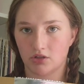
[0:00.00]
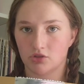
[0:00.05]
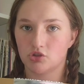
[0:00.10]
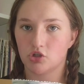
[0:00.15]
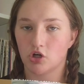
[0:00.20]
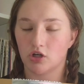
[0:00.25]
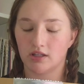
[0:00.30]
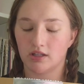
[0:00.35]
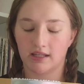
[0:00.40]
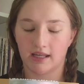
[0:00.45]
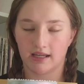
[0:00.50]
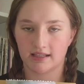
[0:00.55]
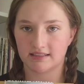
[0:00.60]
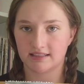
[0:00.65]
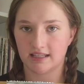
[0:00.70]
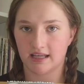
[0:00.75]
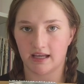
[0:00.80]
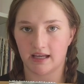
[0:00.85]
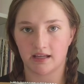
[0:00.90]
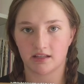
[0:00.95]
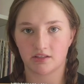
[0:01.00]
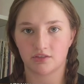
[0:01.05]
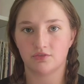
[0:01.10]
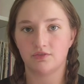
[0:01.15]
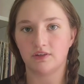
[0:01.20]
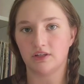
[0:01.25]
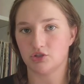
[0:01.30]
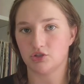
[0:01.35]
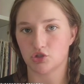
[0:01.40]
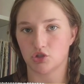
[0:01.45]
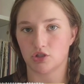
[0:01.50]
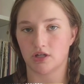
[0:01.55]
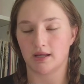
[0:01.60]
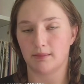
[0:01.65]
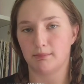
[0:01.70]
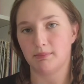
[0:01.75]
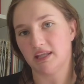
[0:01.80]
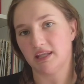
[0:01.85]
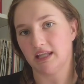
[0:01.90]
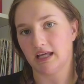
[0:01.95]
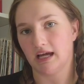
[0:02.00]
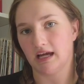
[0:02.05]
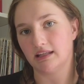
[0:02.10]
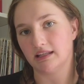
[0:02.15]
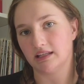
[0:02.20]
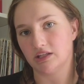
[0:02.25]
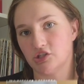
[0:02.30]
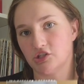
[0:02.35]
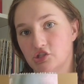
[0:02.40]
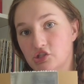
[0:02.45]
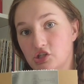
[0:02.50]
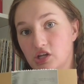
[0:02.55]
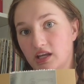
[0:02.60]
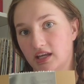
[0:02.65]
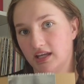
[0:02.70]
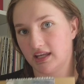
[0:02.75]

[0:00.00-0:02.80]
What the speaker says: Charli XCX featuring Billie Eilish